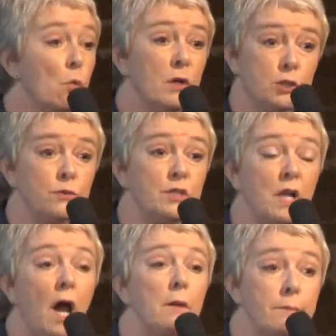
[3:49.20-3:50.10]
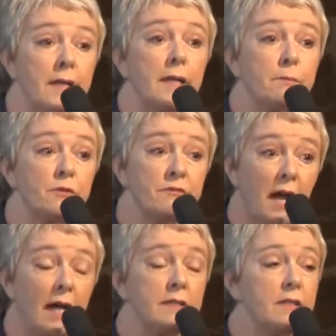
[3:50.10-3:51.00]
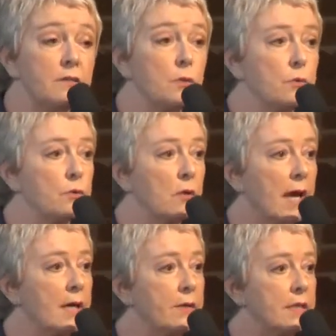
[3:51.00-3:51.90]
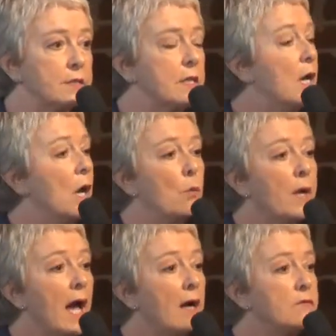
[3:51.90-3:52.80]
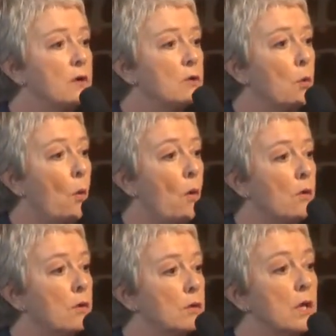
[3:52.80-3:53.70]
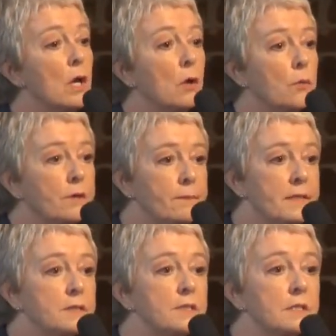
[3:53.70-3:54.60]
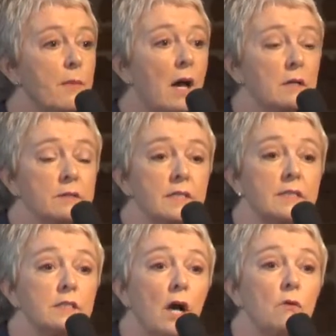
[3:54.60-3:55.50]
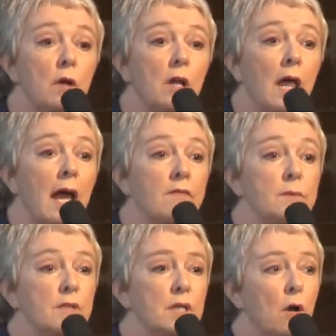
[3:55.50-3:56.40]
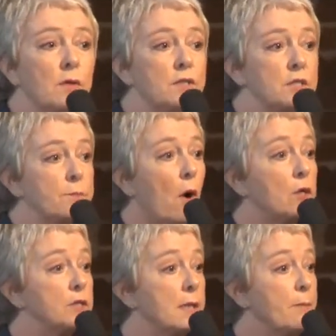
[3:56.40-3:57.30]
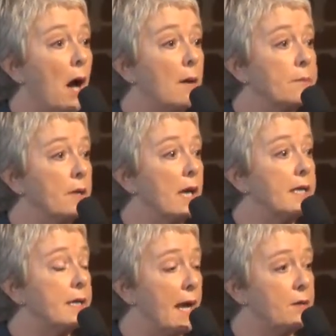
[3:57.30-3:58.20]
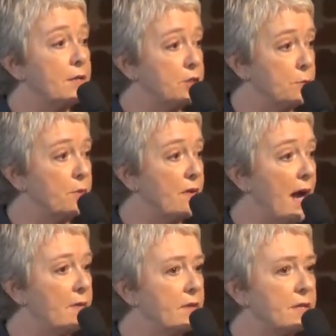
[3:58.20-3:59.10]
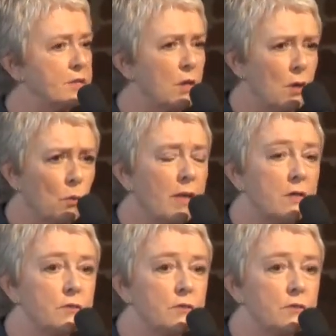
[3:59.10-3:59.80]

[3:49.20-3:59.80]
which was not being provided in the rural areas. We have no quarrel with business models that don't allow them to go into sparsely populated areas to provide this. We